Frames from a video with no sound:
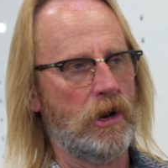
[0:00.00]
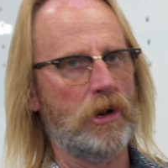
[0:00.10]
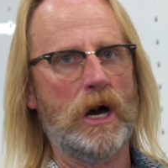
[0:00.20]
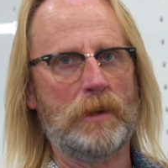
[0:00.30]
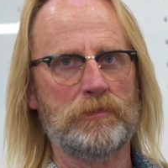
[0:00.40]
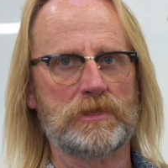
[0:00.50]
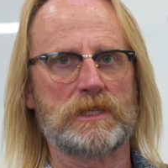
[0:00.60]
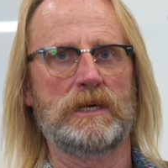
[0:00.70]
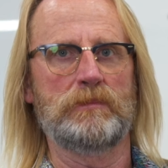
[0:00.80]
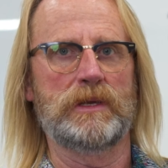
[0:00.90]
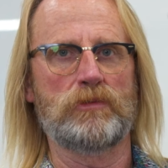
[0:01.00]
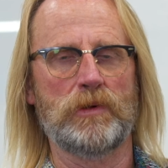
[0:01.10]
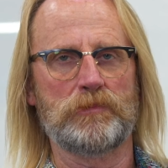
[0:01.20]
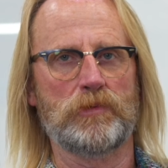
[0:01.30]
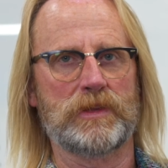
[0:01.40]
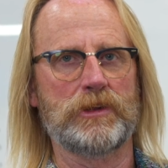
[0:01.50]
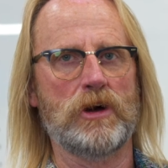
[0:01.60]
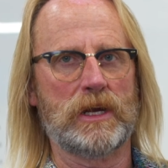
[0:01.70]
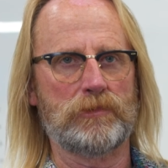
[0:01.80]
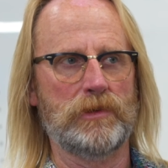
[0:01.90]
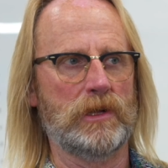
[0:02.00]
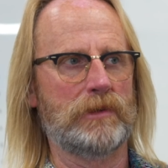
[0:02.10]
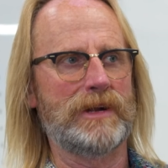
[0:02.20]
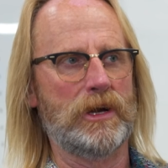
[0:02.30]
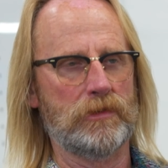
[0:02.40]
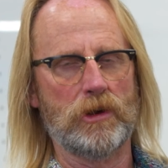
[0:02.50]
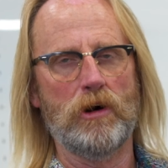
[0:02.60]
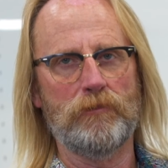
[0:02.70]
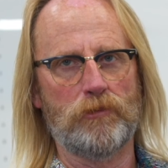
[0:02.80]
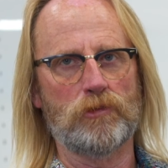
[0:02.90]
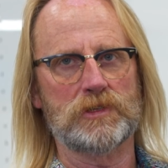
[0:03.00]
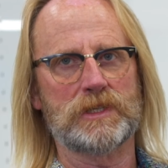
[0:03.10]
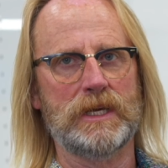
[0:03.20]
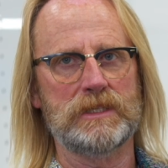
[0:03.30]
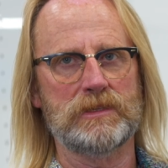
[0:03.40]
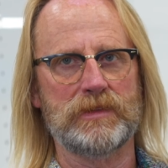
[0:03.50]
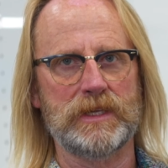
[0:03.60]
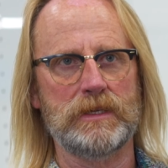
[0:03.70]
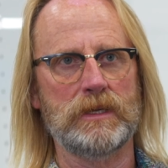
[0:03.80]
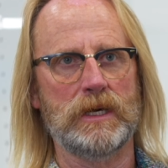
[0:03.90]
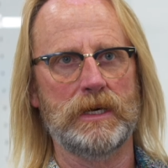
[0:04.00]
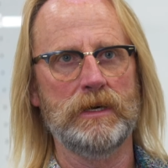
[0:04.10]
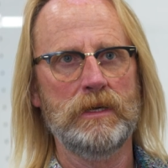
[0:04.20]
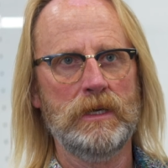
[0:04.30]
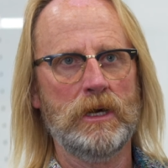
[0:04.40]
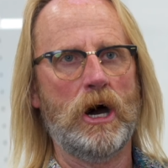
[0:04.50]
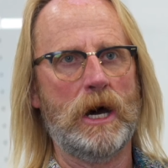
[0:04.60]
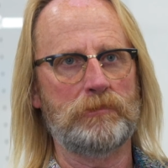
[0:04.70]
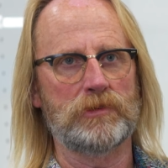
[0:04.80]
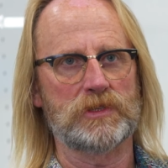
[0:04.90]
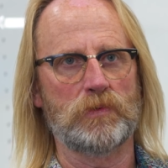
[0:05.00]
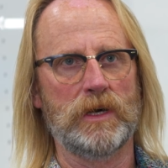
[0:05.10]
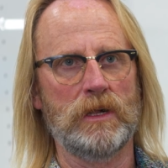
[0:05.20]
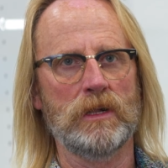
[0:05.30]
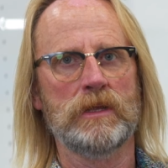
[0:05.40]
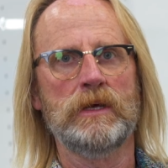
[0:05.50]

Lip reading: Our hoppers come equipped with a knock rail around all 4 sides of the hopper as well.